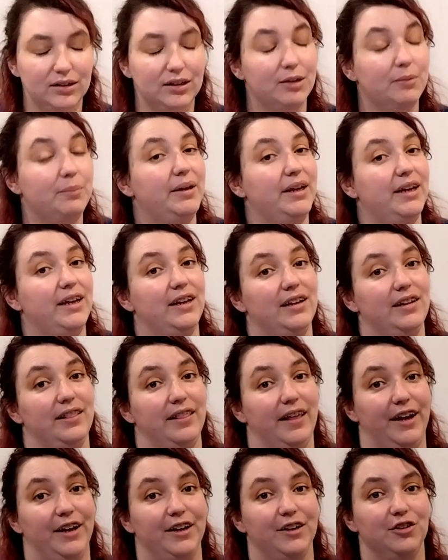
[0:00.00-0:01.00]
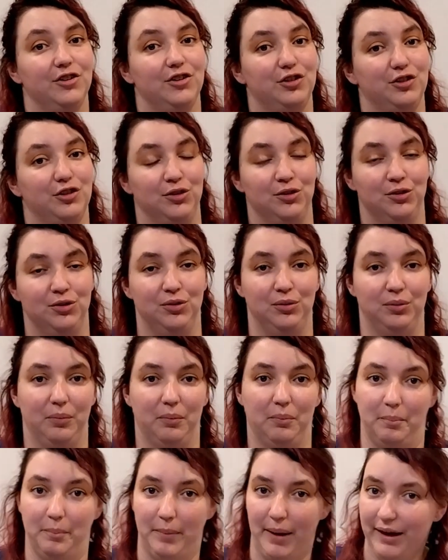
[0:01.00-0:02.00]
Compare that to
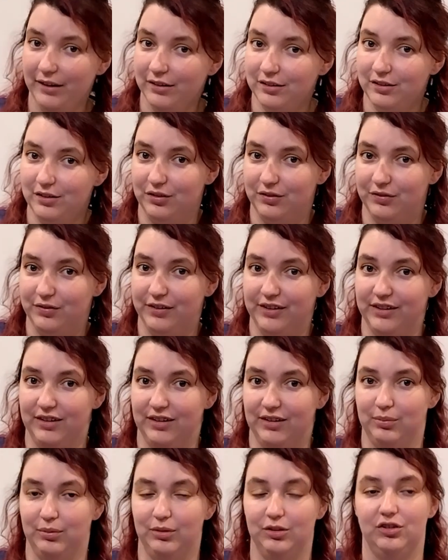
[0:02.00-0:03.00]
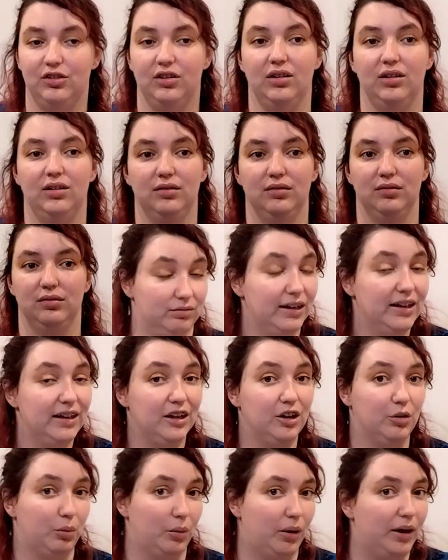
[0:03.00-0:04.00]
matte surfaces, which are really
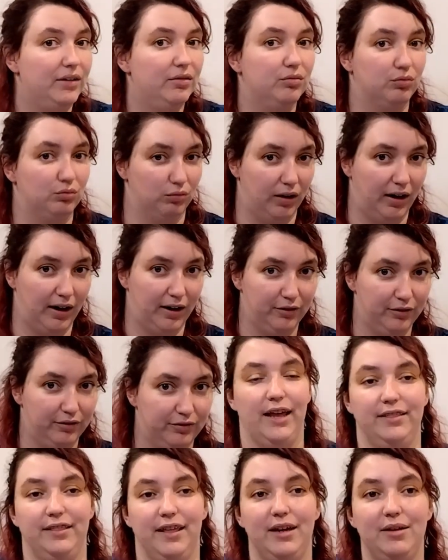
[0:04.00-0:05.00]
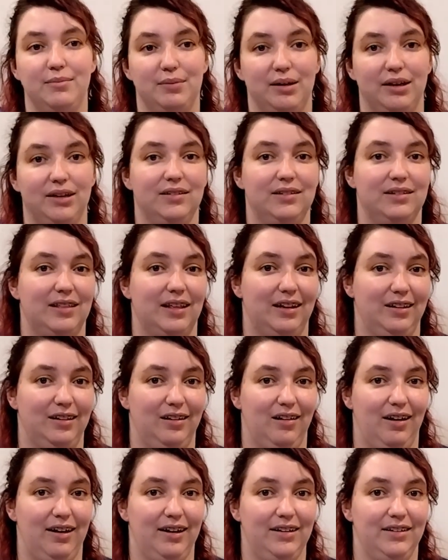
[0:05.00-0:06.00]
quite rough, and that means the
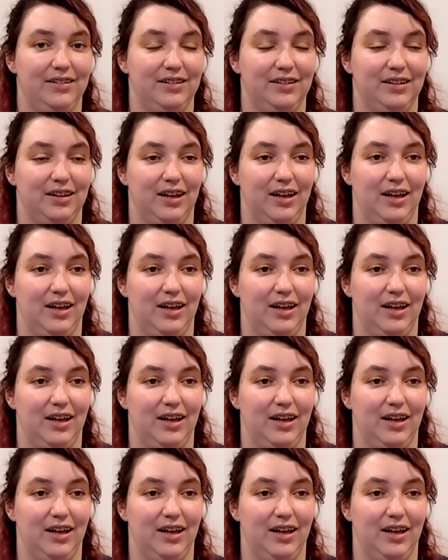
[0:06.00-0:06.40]
light